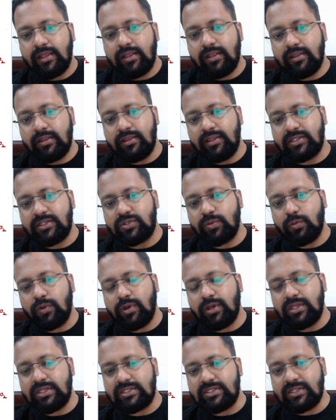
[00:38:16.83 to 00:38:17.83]
This
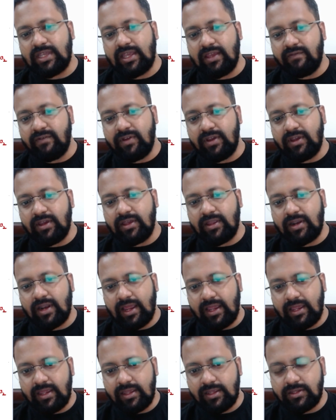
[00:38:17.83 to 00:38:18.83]
was giving
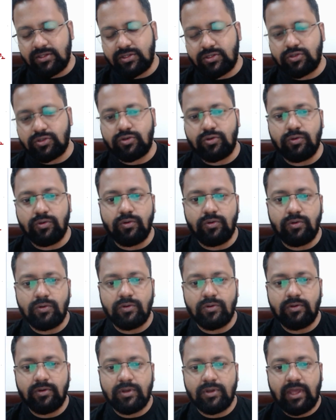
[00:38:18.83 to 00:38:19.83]
rise to
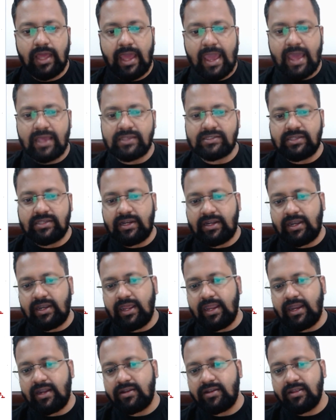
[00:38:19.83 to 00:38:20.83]

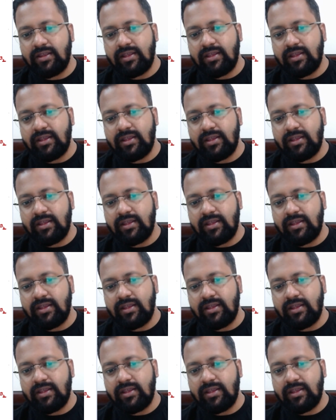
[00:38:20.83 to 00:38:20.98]
acetate,